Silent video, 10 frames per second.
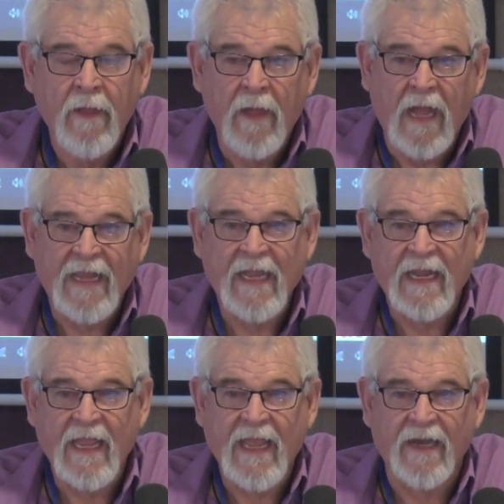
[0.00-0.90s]
I get a
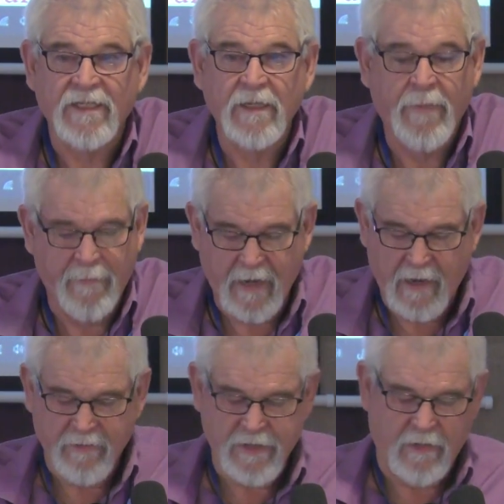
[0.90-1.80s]
kick out of some people.
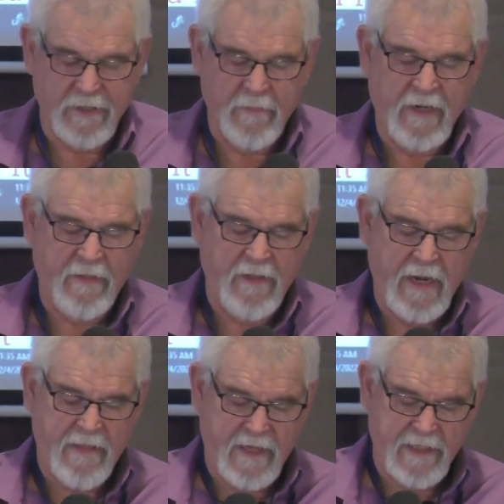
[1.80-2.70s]
I was talking to somebody the
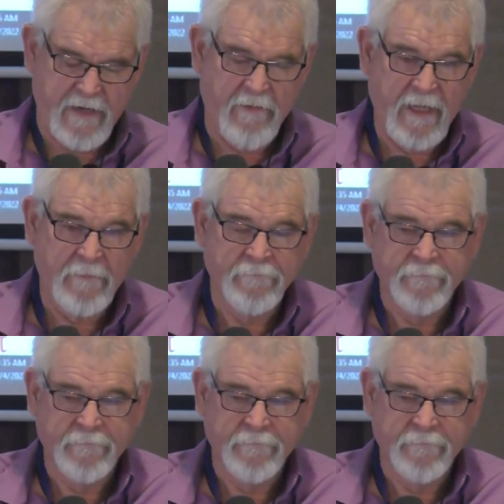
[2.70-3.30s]
other day. They said, well,